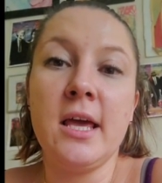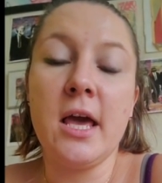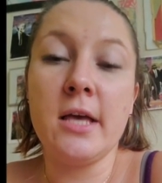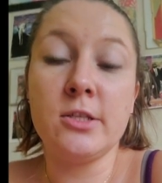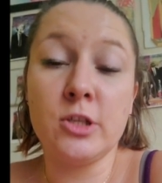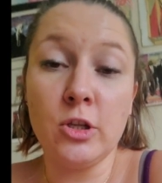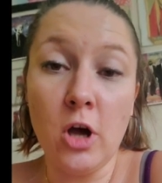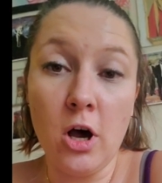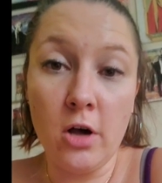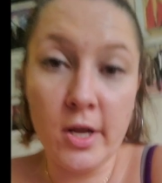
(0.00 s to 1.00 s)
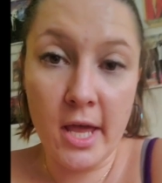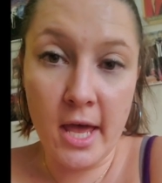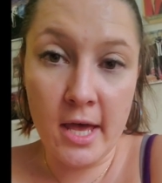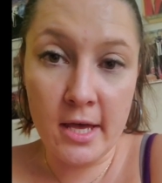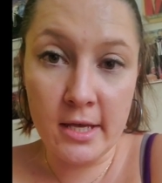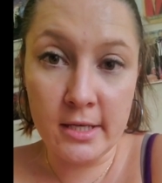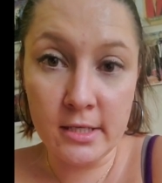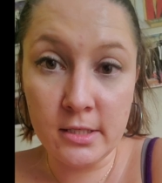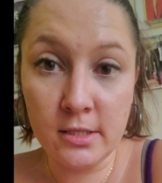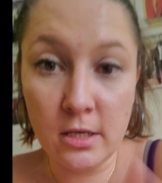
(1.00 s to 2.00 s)
as long
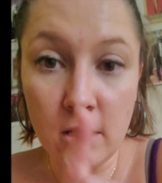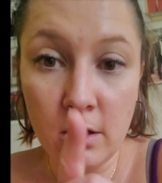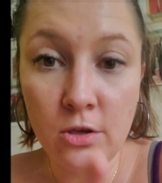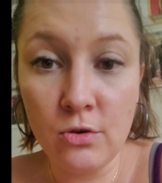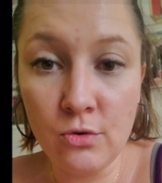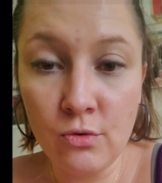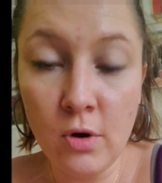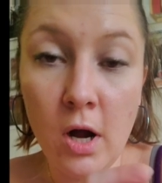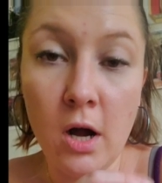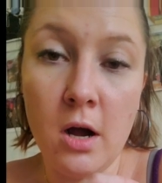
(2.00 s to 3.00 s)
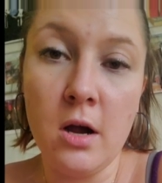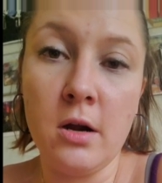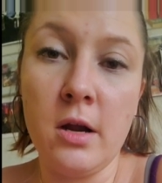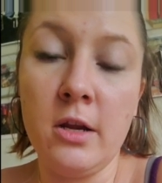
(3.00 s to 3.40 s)
as you are,